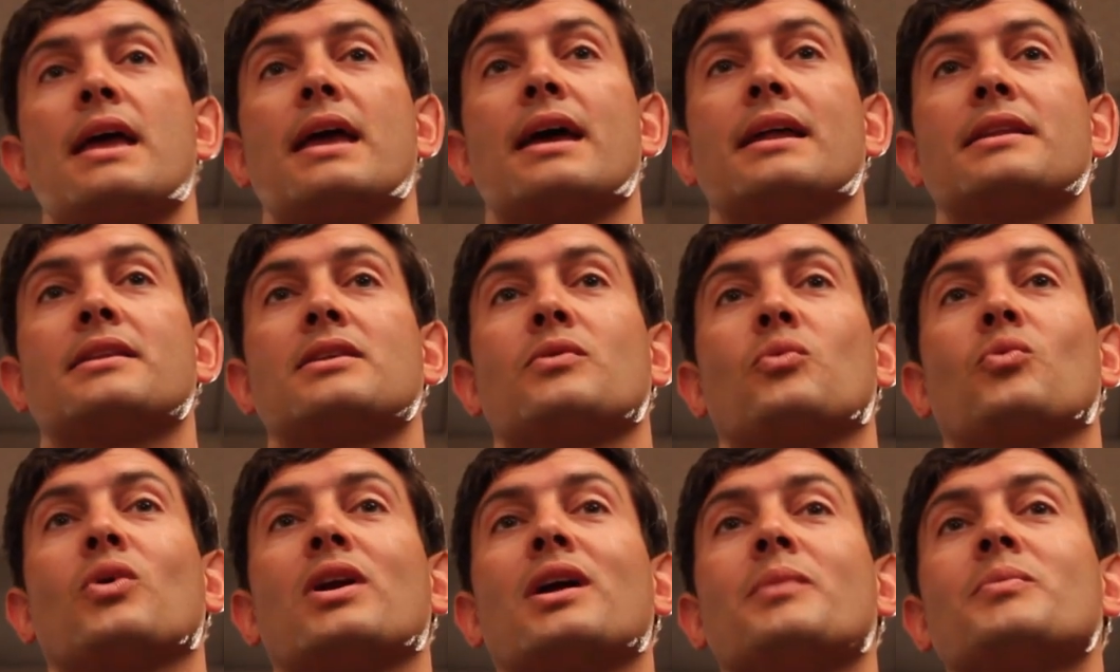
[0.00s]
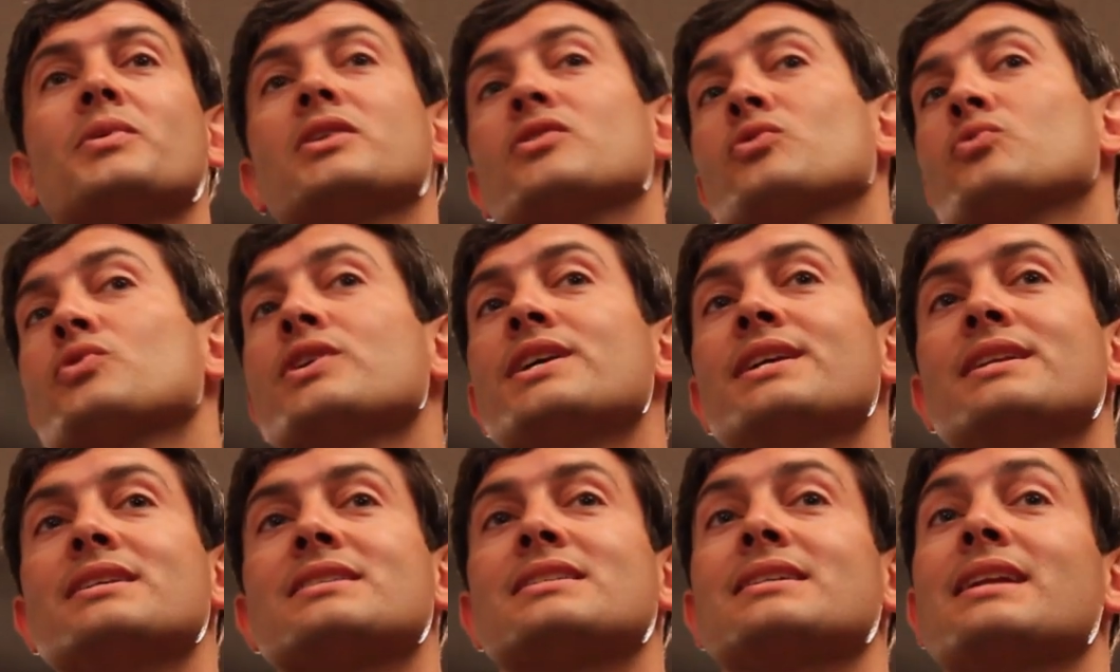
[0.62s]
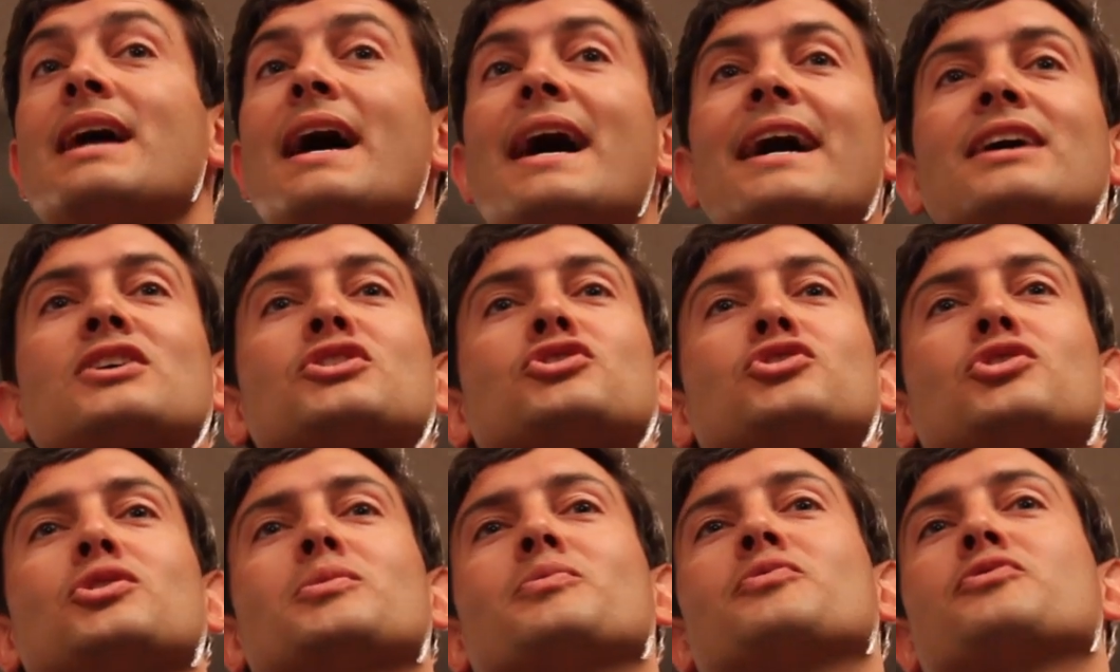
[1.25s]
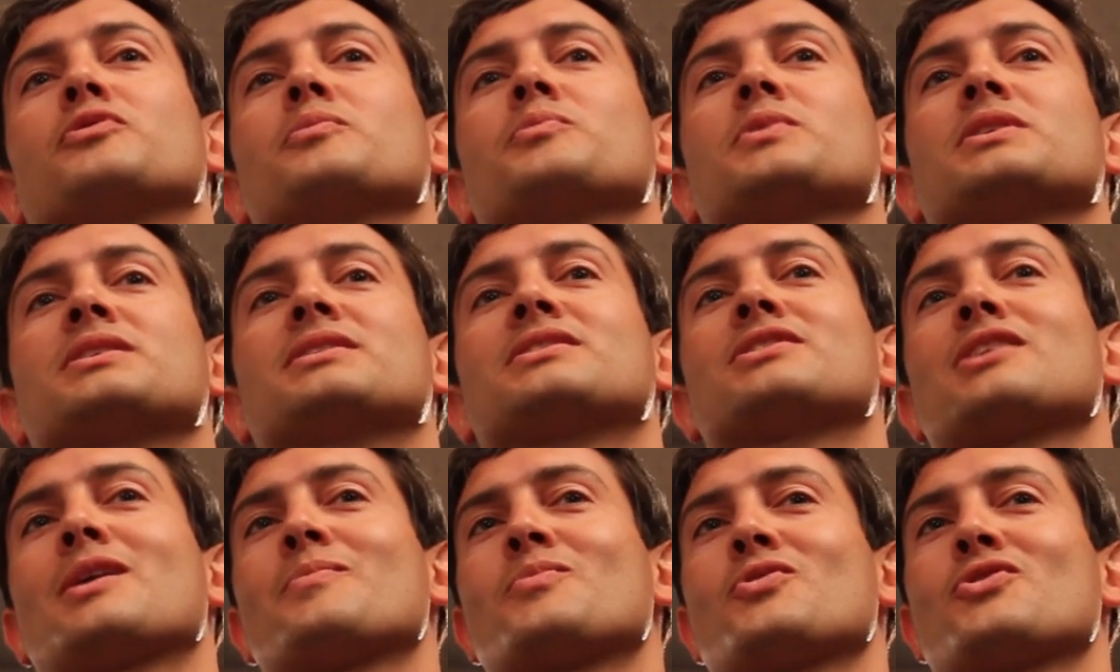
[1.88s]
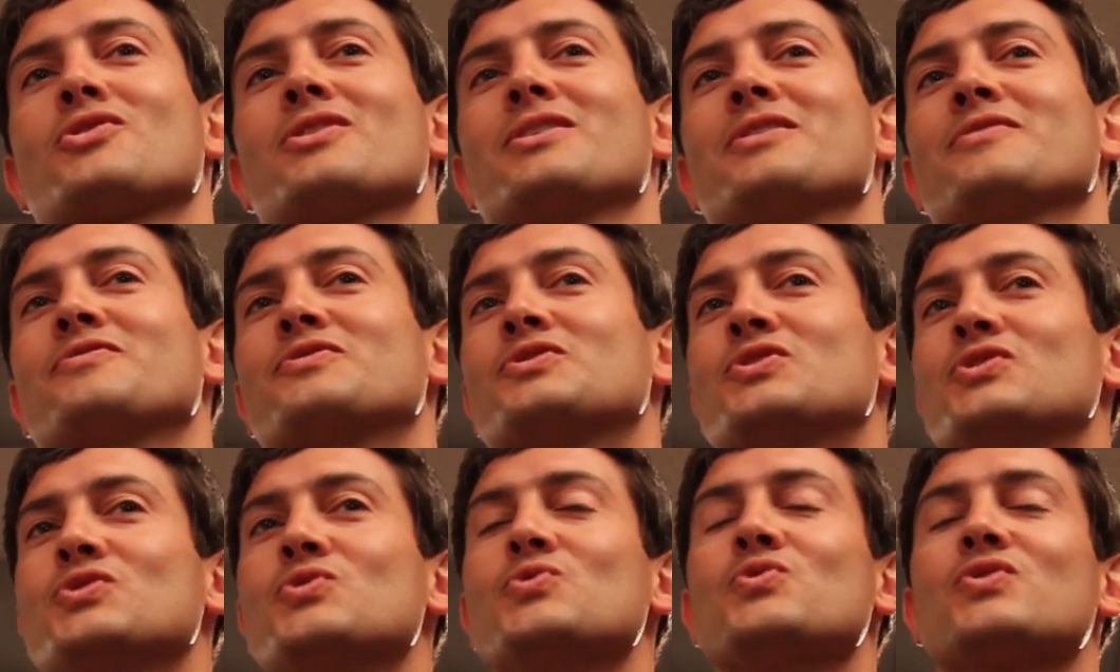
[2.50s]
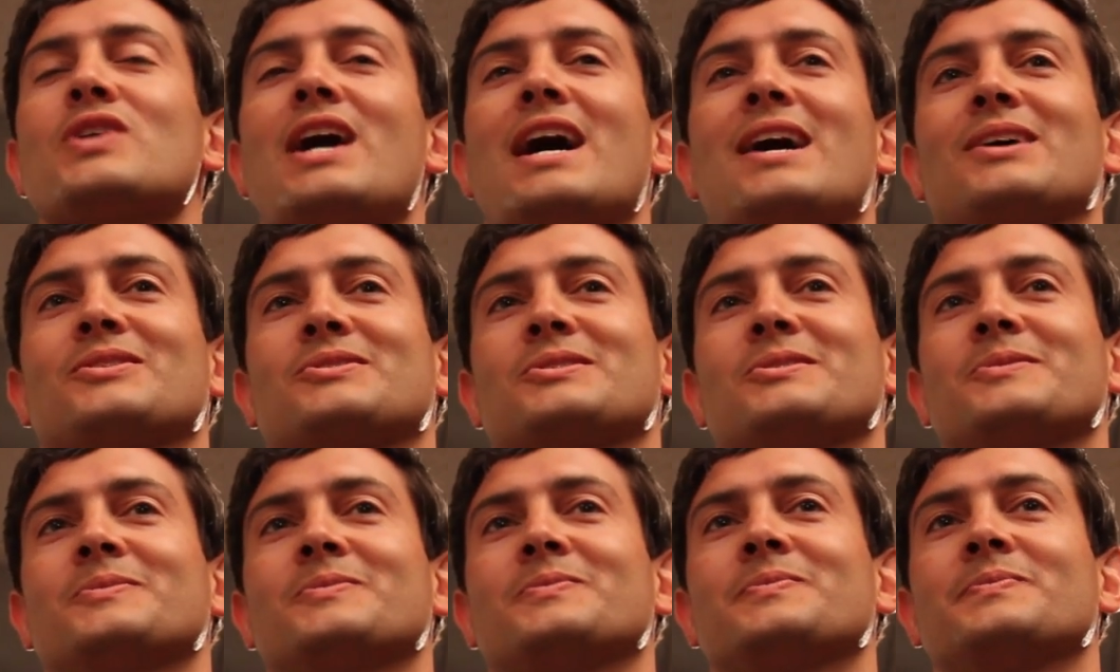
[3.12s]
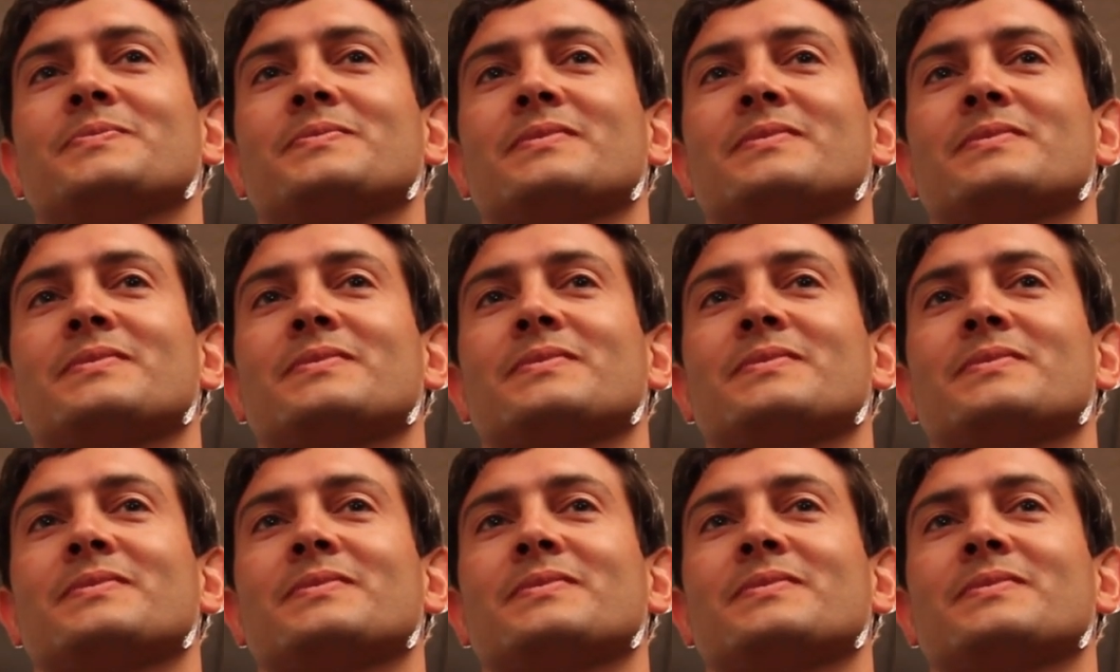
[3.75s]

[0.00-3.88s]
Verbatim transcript: And what I'm going to read is an excerpt from the summer of 2000.